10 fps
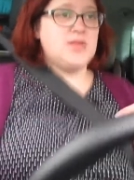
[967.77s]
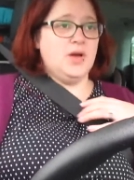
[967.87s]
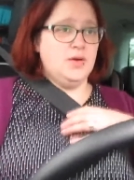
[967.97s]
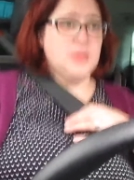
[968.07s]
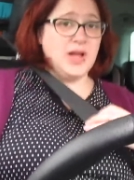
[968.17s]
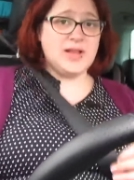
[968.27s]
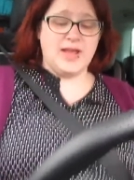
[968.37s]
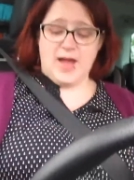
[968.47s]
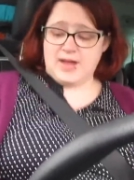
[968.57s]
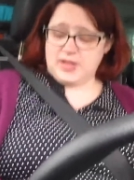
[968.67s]
so
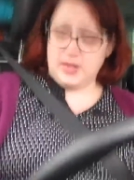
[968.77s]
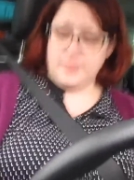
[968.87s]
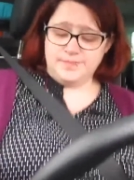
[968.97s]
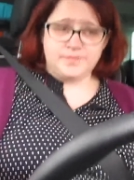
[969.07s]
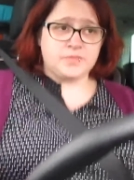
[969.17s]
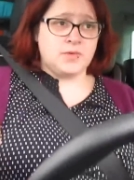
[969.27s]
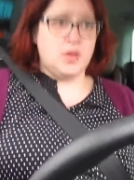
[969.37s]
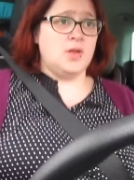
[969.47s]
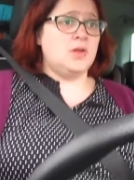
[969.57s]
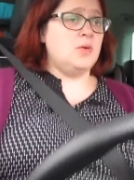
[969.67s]
luckily I had
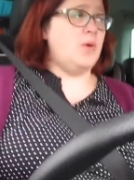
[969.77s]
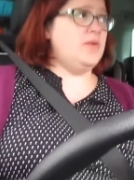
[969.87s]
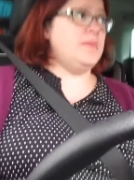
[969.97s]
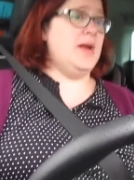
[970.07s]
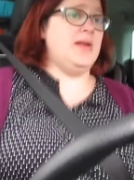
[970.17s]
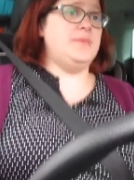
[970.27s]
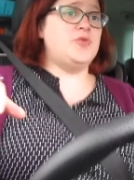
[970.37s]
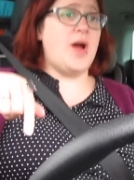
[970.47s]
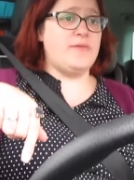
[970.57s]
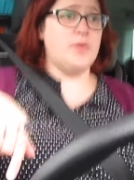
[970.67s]
one of my
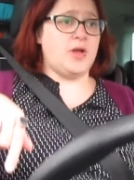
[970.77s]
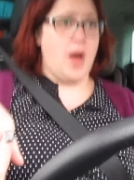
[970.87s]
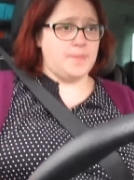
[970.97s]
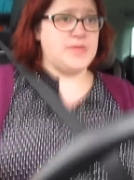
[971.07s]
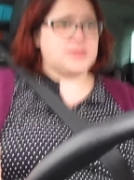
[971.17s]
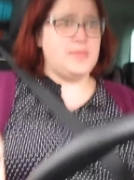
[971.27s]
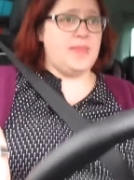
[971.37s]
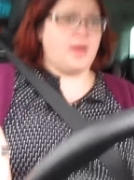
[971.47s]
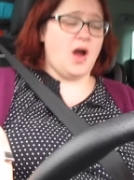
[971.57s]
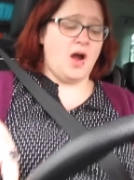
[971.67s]
travel cups
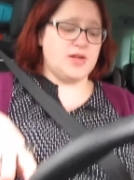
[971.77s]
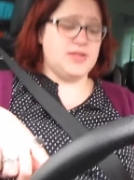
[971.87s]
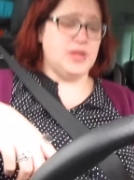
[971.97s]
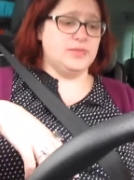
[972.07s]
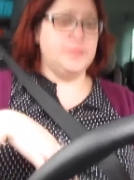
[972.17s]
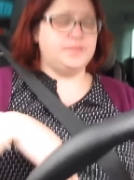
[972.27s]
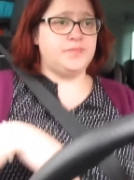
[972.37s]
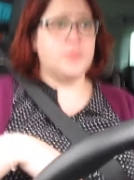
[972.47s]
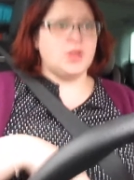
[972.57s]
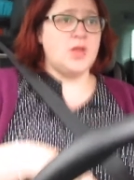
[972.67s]
in the car still.
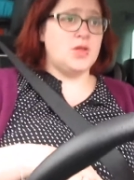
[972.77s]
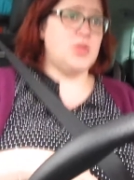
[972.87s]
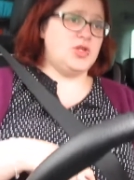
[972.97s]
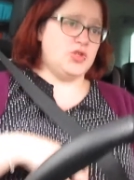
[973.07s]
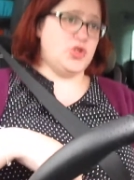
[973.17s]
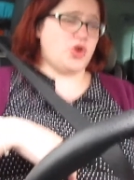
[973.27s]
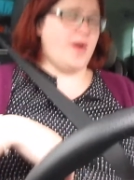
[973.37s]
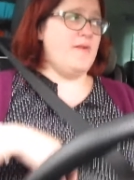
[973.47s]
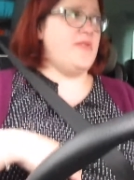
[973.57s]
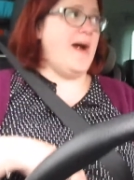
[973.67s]
So the
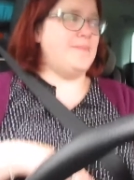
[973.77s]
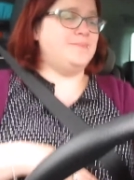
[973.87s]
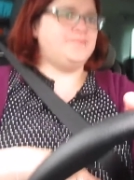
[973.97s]
straw was that.